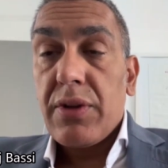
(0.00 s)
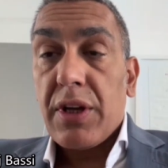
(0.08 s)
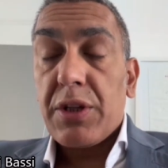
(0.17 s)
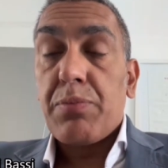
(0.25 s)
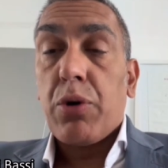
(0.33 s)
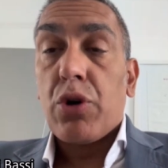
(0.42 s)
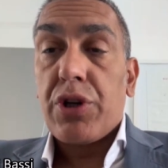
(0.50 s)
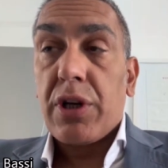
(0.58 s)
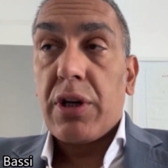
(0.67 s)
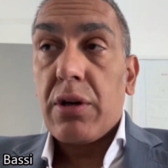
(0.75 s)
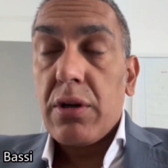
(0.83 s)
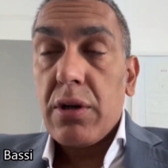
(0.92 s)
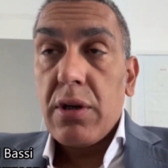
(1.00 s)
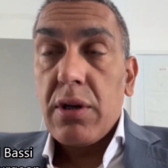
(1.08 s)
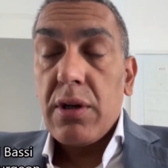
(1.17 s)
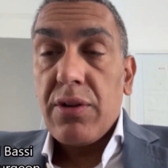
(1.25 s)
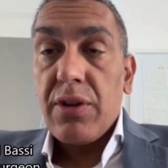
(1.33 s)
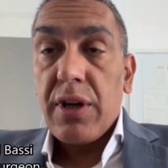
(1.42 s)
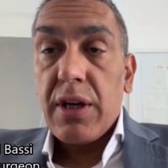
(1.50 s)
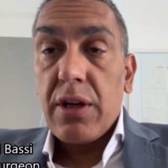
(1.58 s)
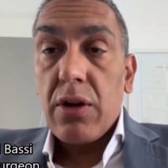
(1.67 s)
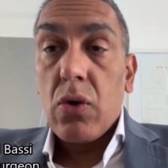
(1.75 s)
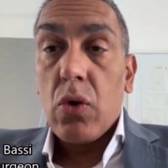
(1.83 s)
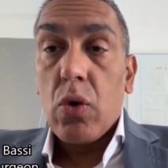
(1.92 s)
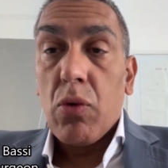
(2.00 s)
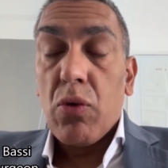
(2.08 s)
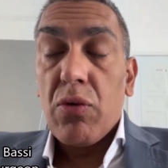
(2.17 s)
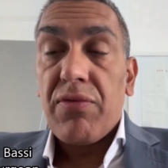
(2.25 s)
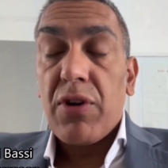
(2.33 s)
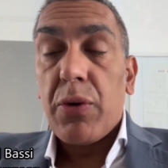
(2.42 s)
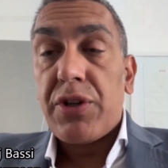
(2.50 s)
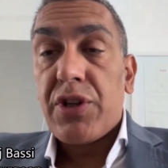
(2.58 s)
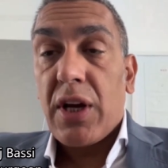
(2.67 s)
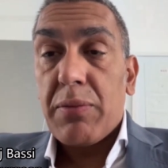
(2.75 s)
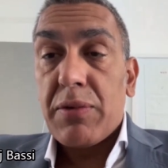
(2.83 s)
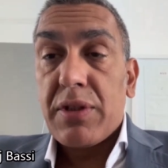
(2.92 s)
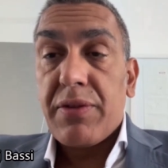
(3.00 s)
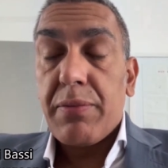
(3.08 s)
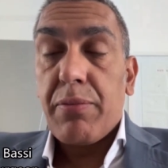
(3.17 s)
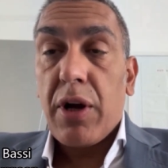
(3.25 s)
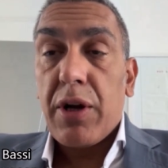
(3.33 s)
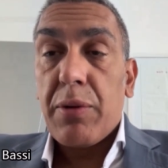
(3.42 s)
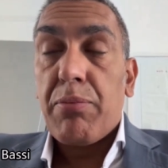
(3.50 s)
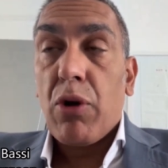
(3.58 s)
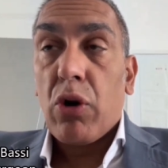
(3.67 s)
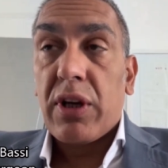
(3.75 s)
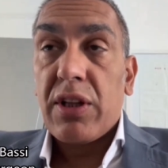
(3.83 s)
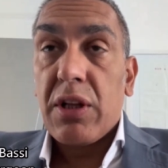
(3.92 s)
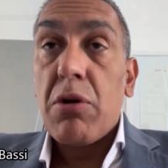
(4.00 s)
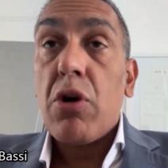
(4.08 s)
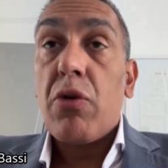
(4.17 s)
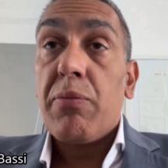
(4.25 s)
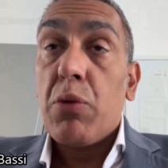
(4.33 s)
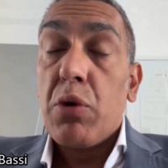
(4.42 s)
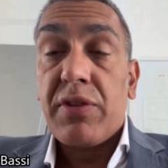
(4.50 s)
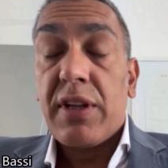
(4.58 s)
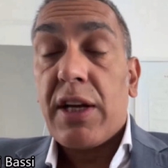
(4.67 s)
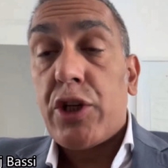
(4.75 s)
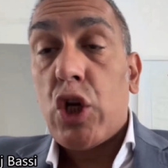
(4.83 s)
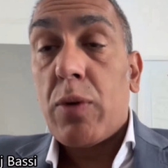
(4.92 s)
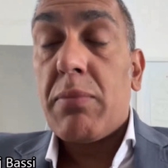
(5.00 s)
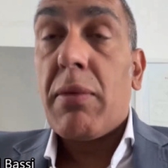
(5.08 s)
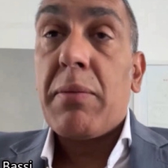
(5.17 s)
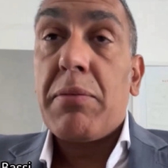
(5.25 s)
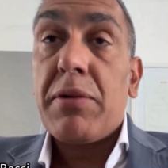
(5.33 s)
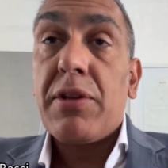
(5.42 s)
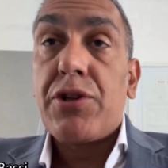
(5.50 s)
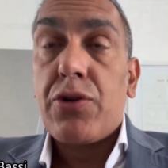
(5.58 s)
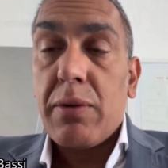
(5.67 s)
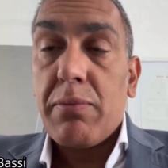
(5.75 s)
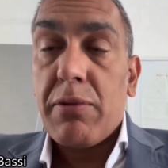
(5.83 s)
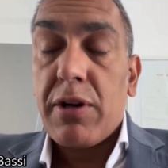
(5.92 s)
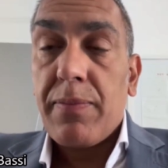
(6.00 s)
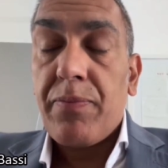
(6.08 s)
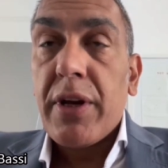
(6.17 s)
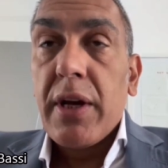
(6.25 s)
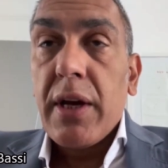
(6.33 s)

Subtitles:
that's pushing the normal fluid chambers of the brain and blocking them, removing that tumour may be the treatment.